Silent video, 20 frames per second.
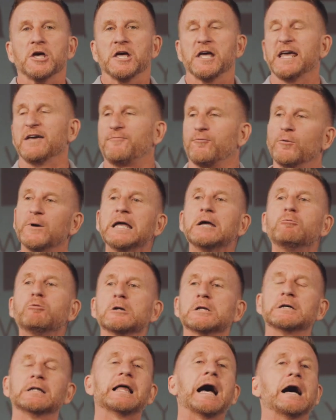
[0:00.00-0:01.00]
If we
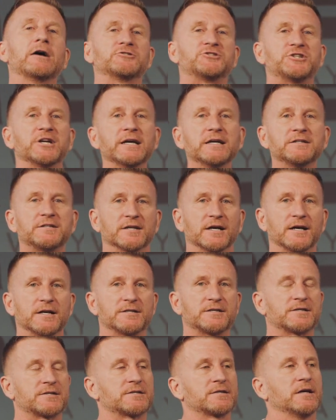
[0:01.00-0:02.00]
will allow
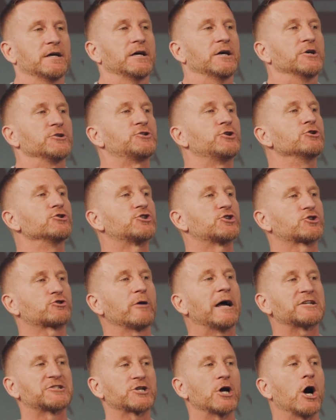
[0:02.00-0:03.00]
Jesus to
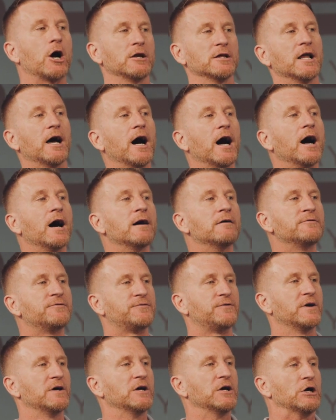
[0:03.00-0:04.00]
stretch our
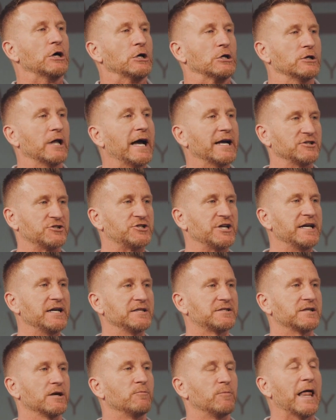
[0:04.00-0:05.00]
love like
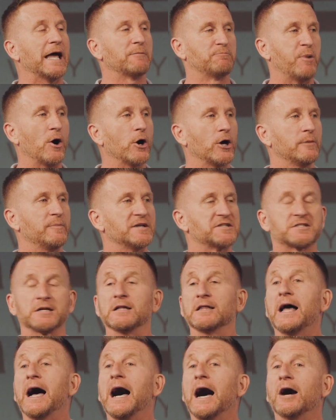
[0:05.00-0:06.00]
Jesus like Barnabas
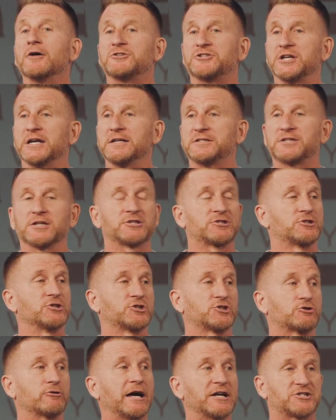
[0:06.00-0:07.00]
allowed Jesus to
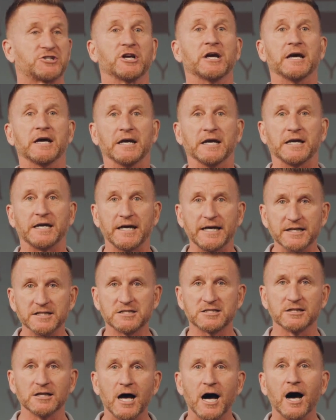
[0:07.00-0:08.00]
stretch
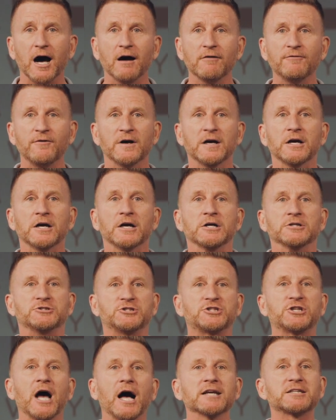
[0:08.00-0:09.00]
his love
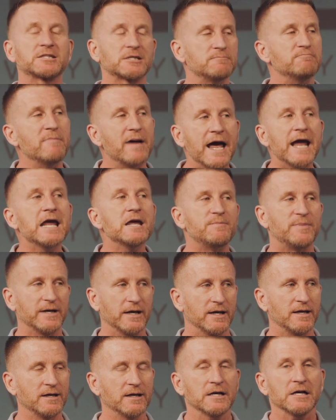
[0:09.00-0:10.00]
just
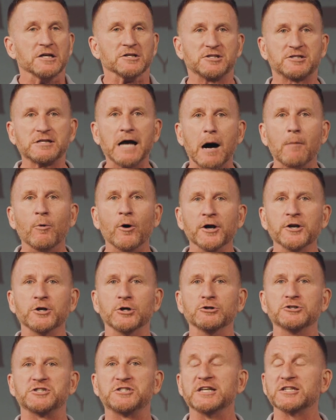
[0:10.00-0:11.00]
maybe someone
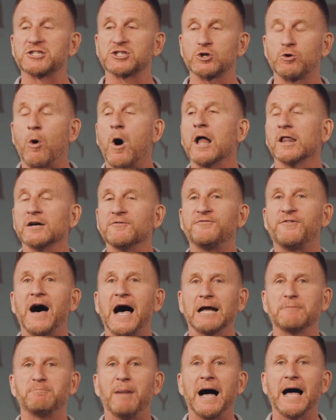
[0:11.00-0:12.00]
who's
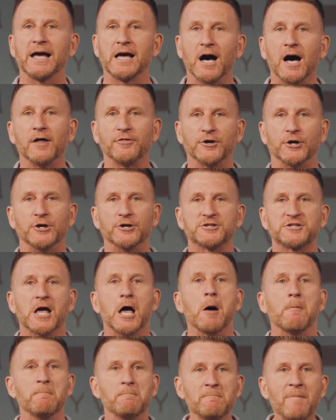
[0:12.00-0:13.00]
disqualified by others
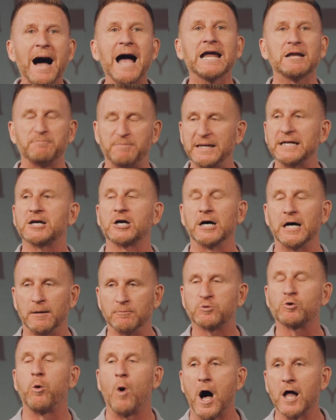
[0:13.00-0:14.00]
might
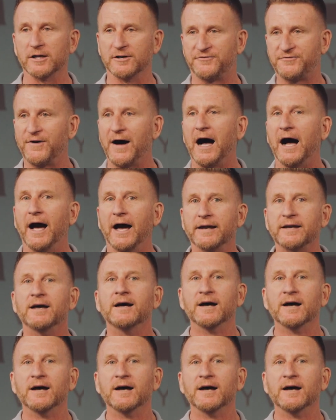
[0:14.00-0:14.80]
become qualified